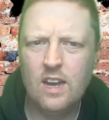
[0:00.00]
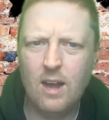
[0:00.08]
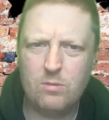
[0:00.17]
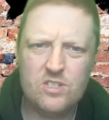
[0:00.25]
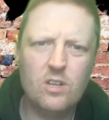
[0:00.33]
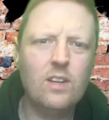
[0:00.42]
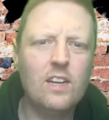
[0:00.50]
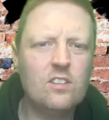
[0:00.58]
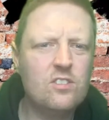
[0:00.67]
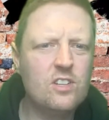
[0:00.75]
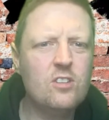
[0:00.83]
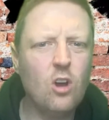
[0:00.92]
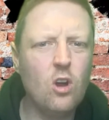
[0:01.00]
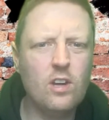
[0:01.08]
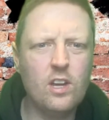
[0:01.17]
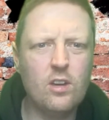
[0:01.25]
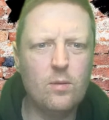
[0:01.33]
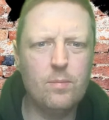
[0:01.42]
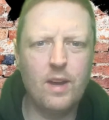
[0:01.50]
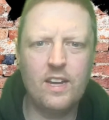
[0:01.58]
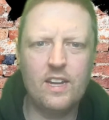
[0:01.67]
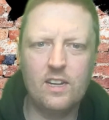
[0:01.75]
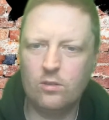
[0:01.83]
I'd still like to see Target come back in.